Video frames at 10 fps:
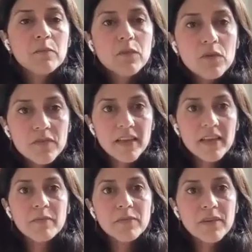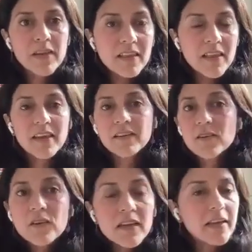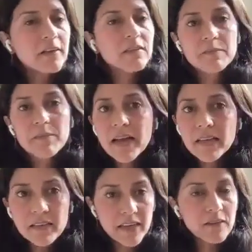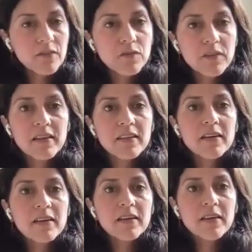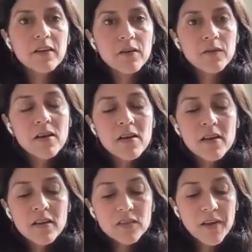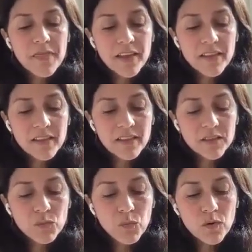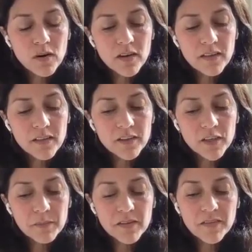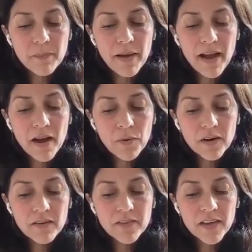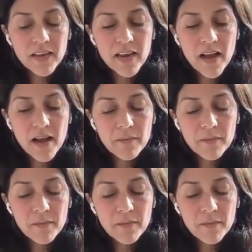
moving and breathing and looking and smiling, and through like so I think that this work, in terms of the power of it,